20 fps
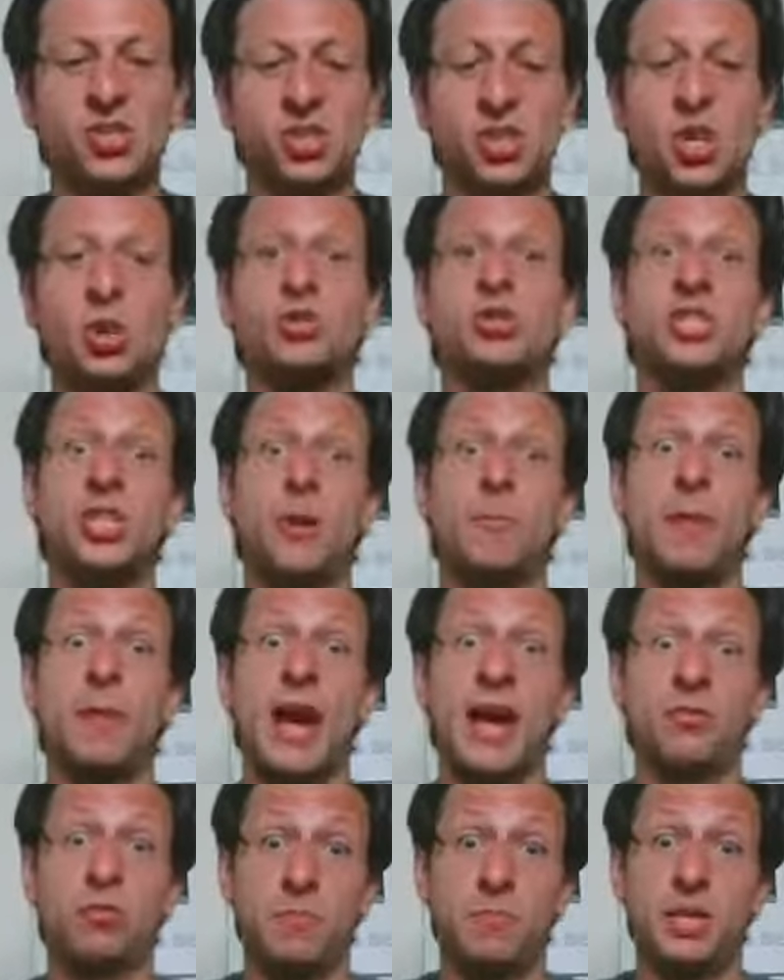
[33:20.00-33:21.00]
a
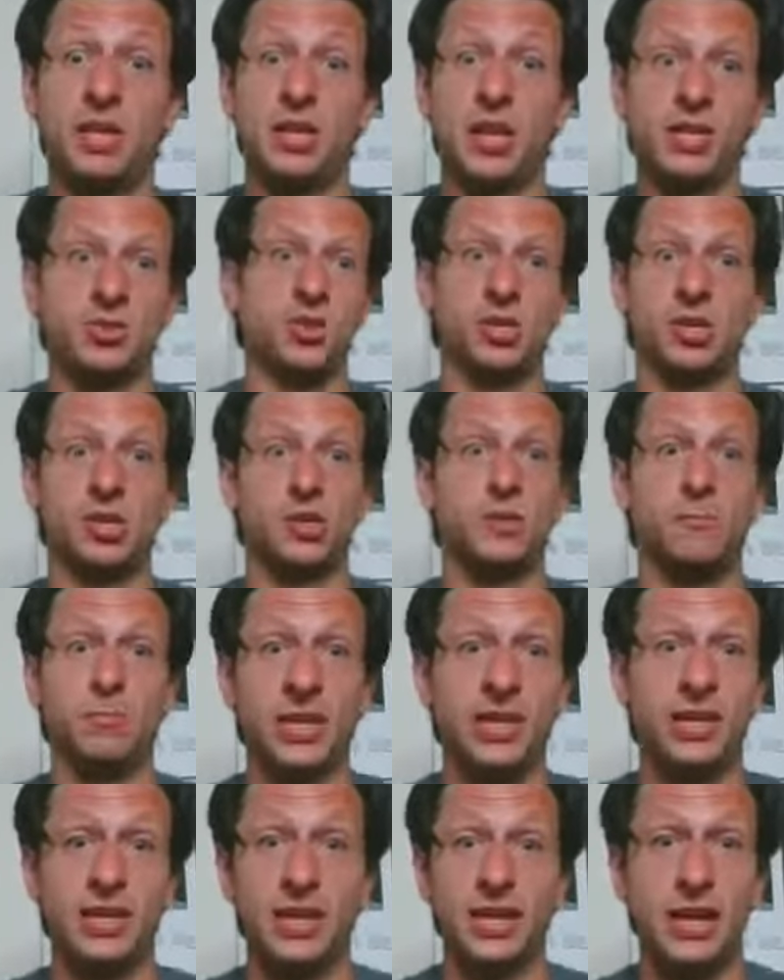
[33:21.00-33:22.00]
sociopath would be like just a
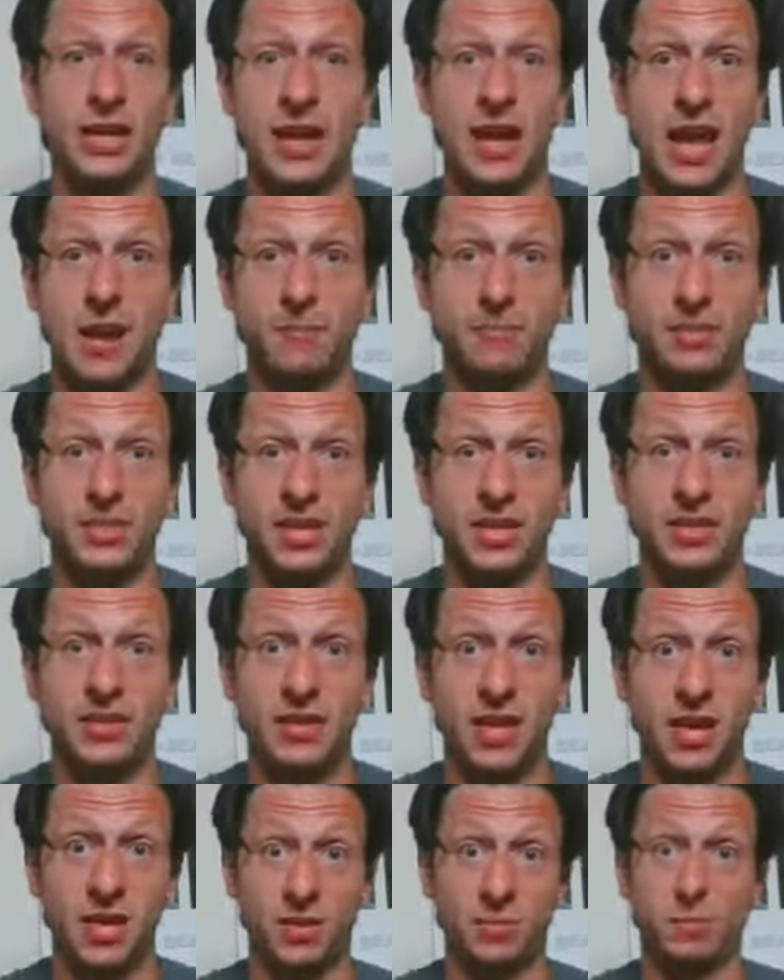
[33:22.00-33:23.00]
completely empty,
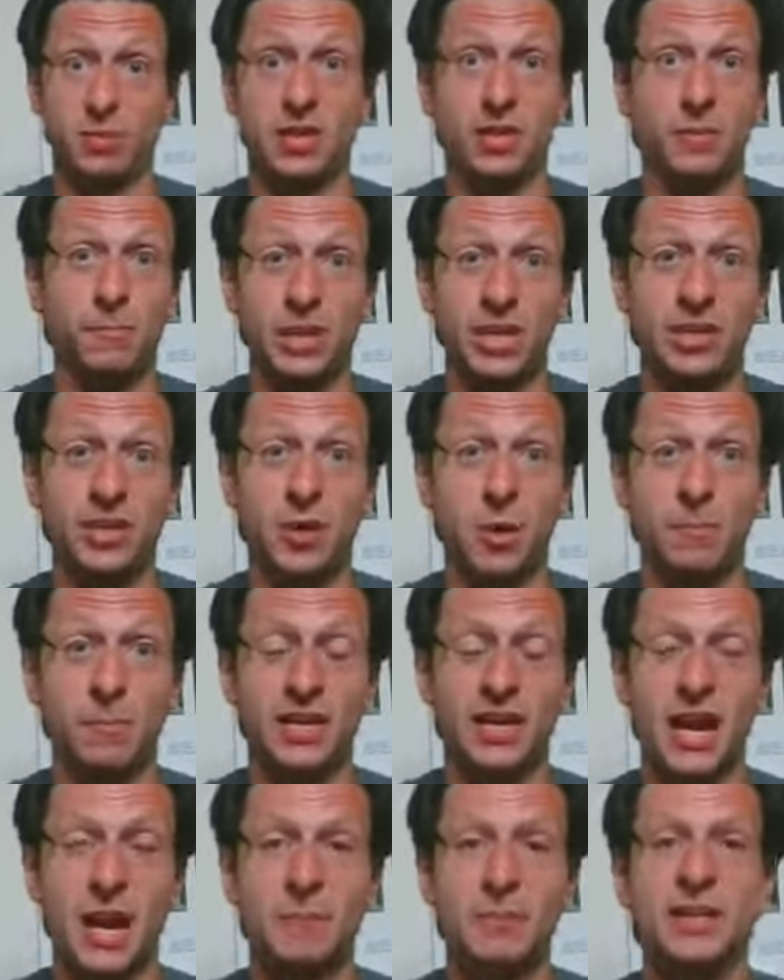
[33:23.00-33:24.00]
like a completely open
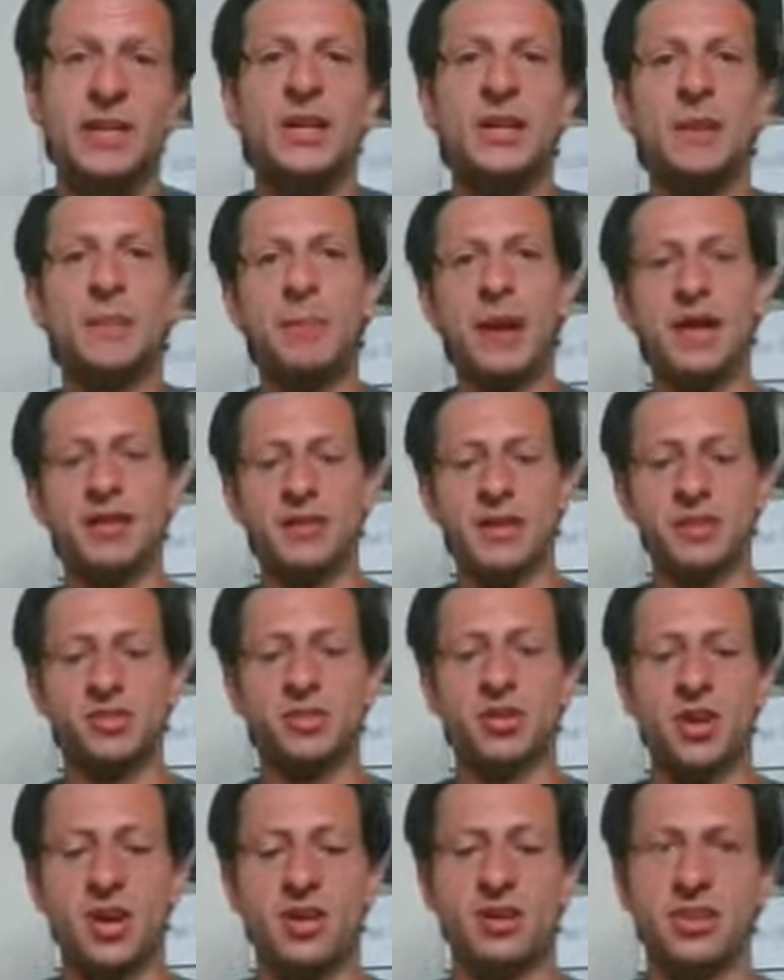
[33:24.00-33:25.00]
cup. But they're a
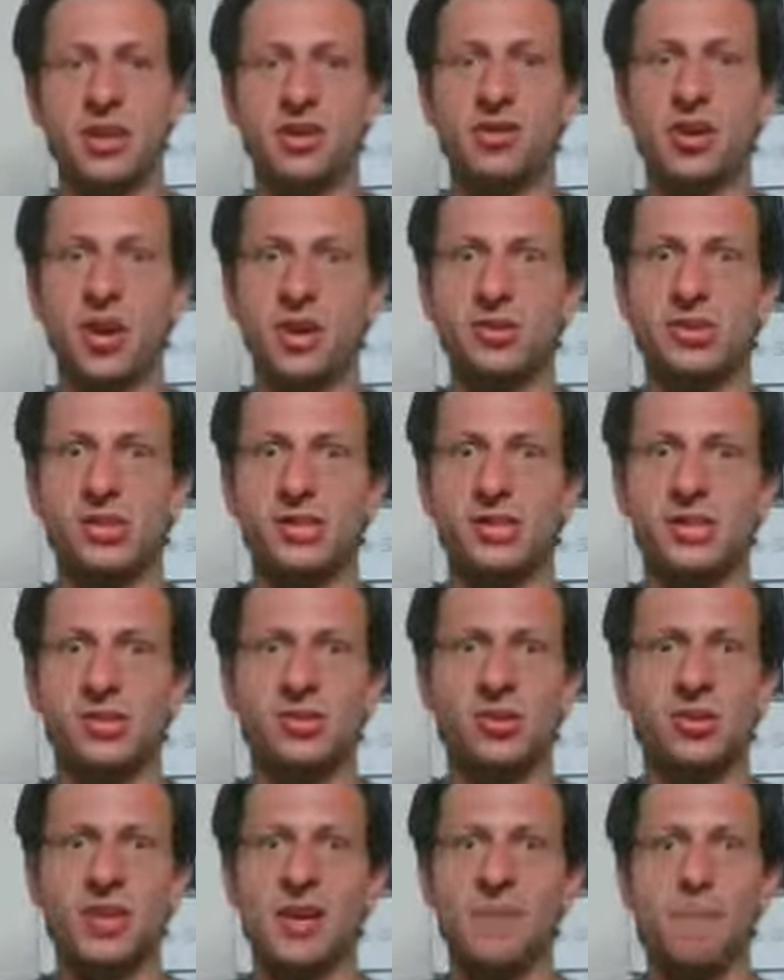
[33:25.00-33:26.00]
narcissist,
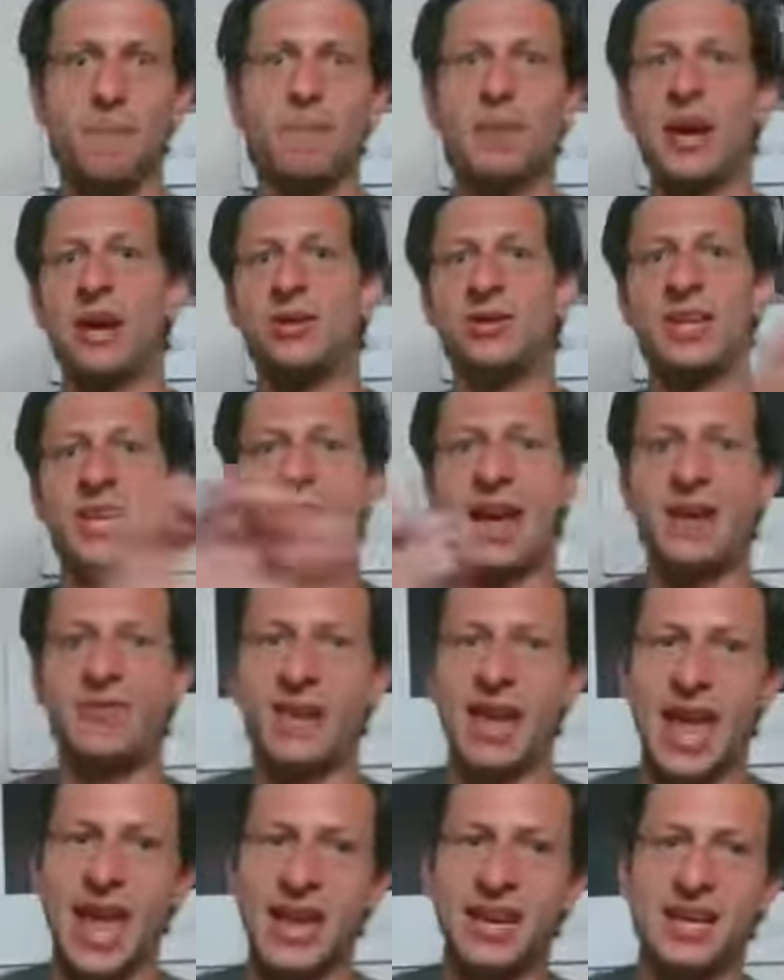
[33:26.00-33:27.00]
so they barely have
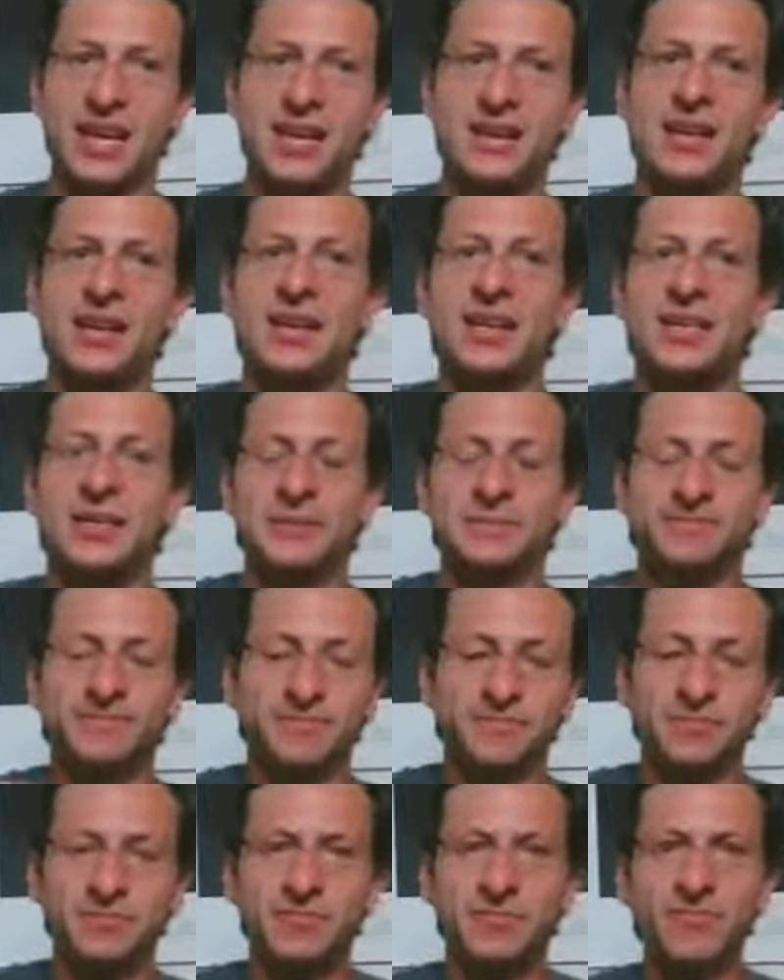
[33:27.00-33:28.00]
any
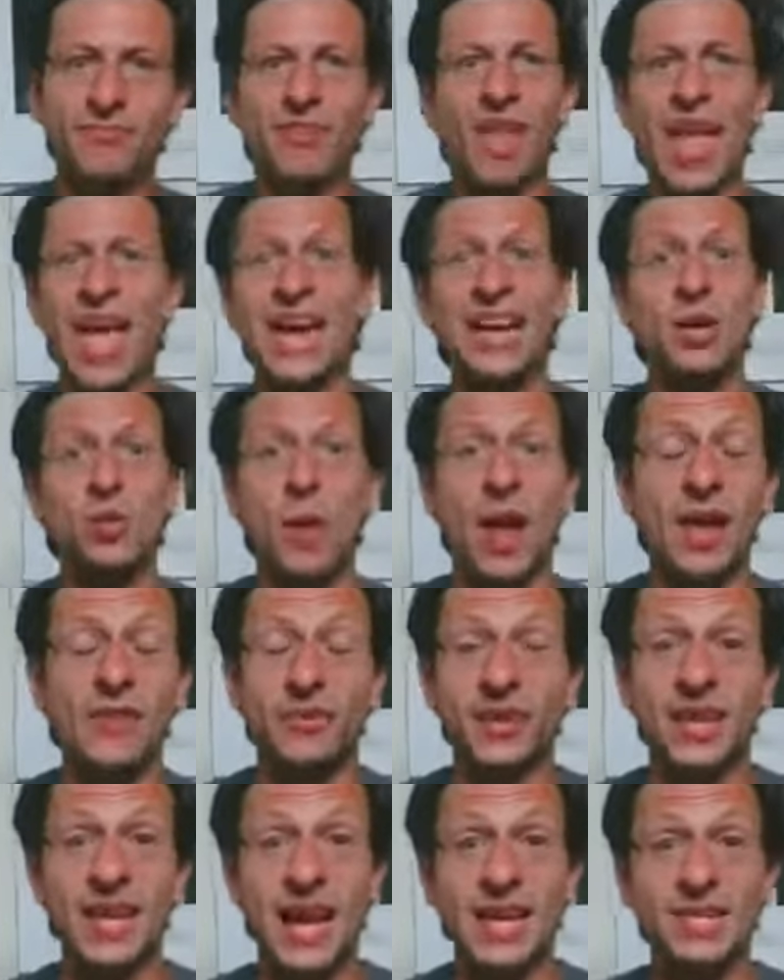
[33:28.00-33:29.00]
way of
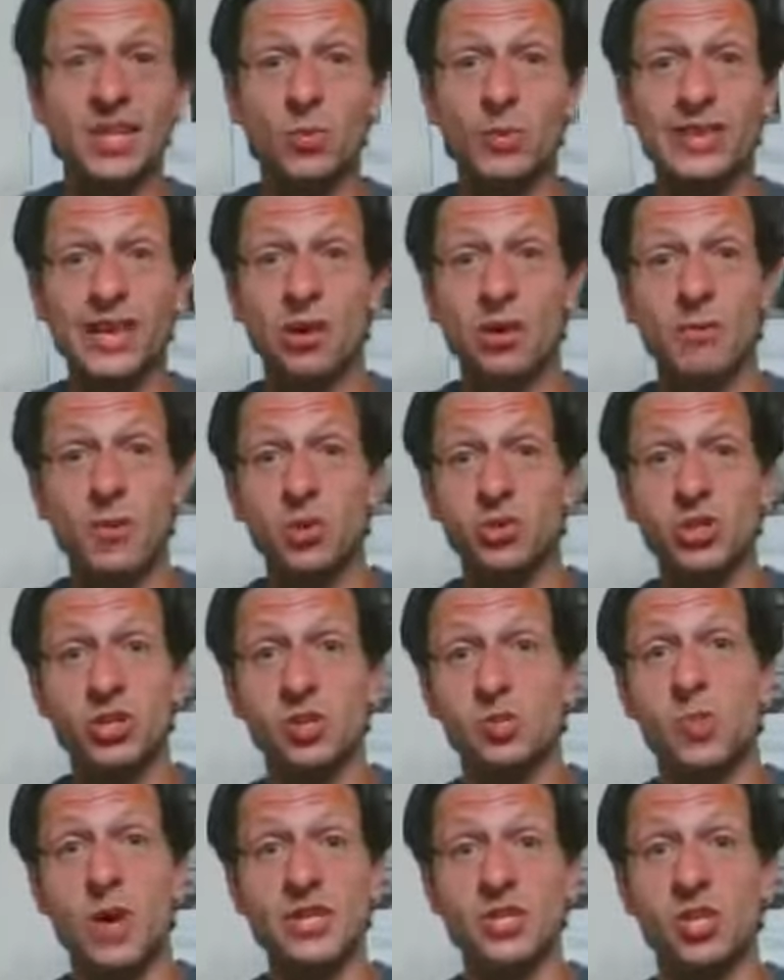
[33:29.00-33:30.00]
connecting with their
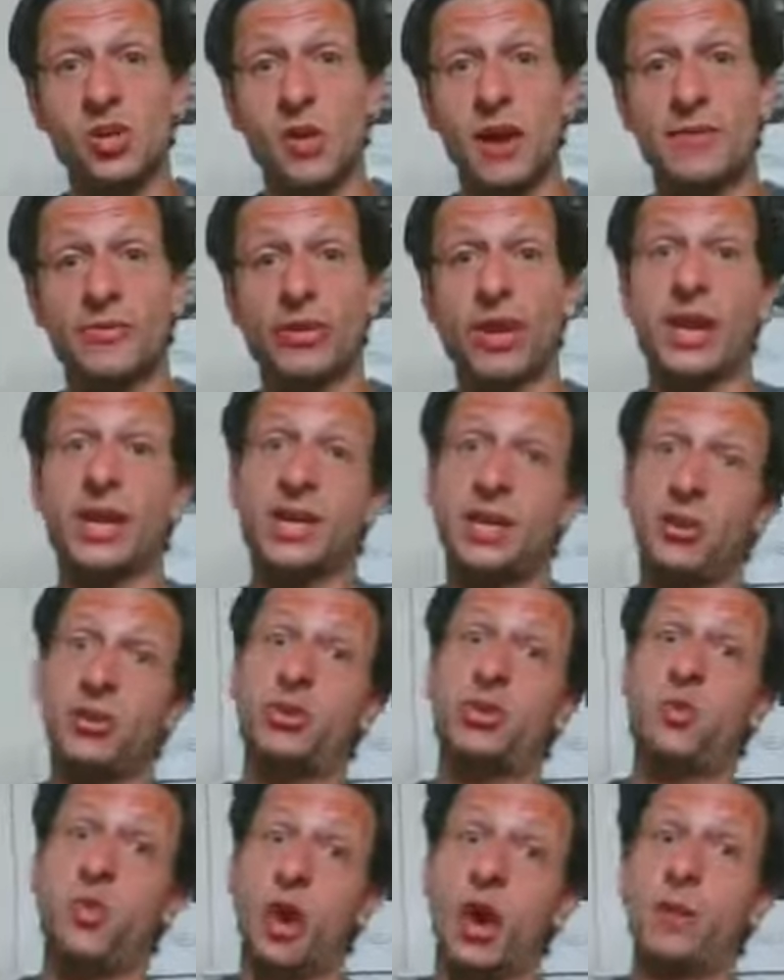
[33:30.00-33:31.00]
emotions whatsoever. And here
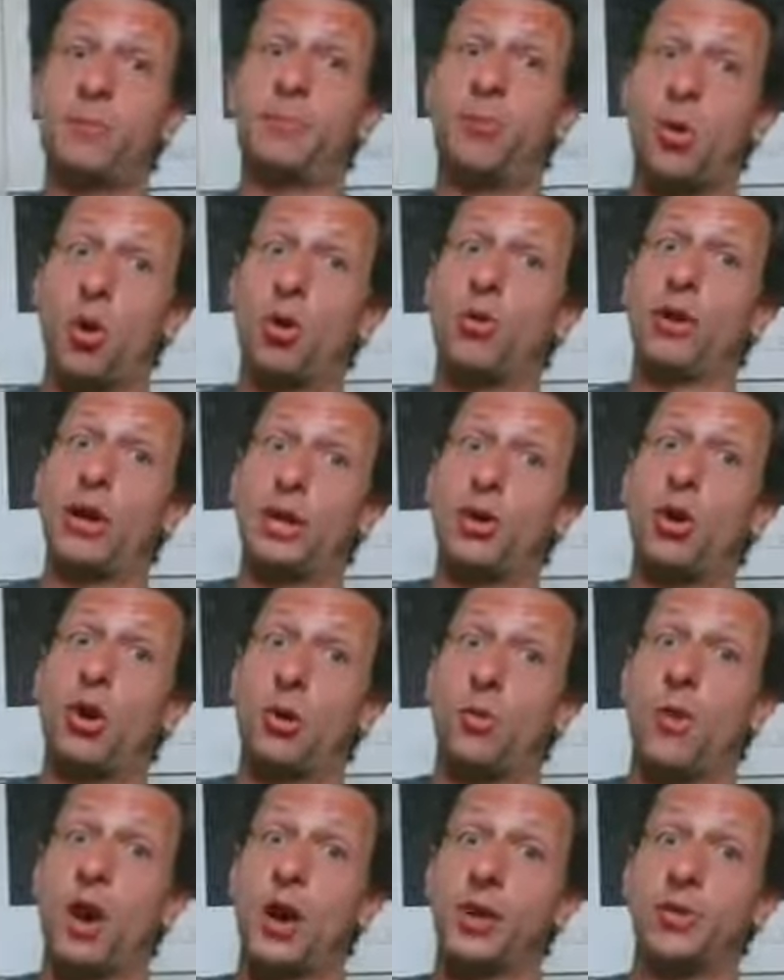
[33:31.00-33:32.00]
you are pouring your
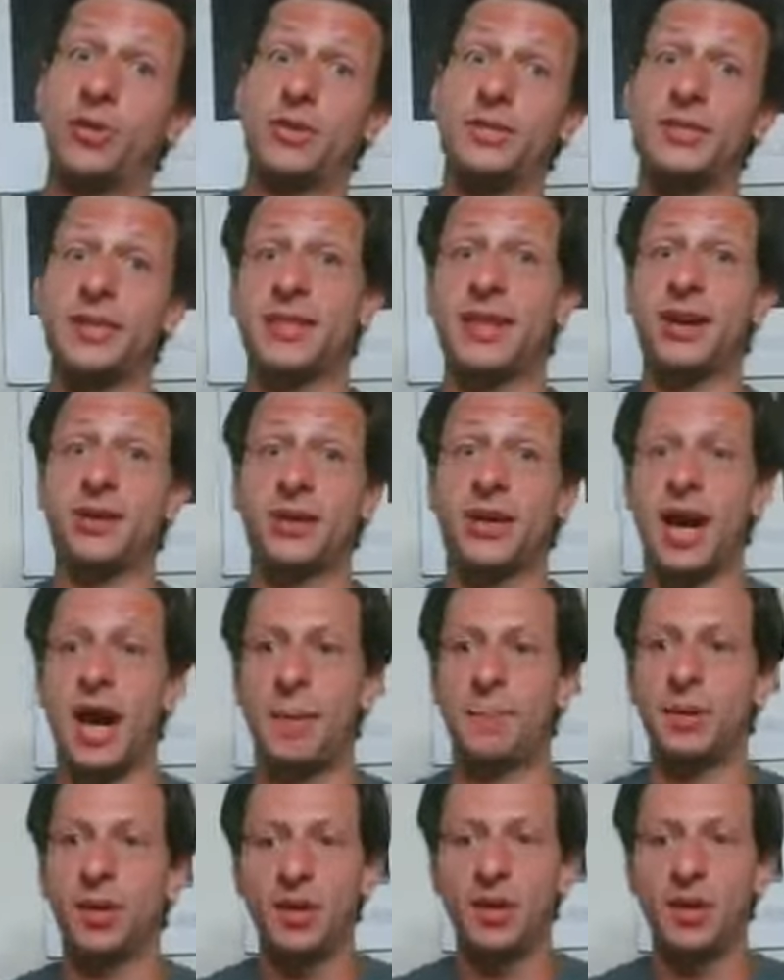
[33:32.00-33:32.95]
water into their cup,